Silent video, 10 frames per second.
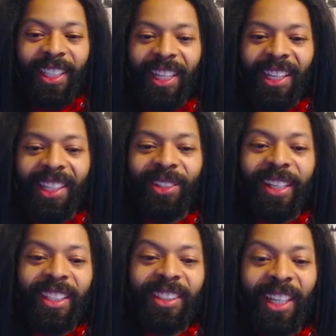
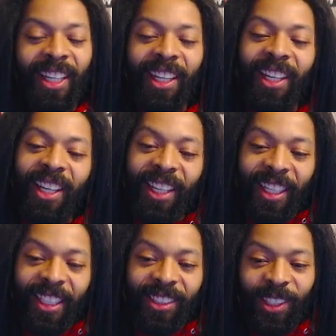Anyways,
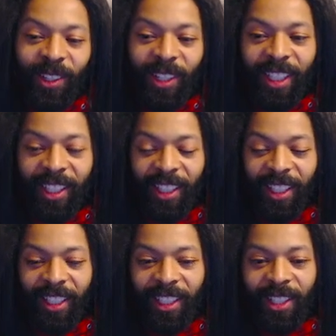so uh,
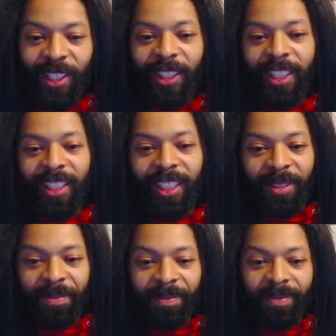Gohan,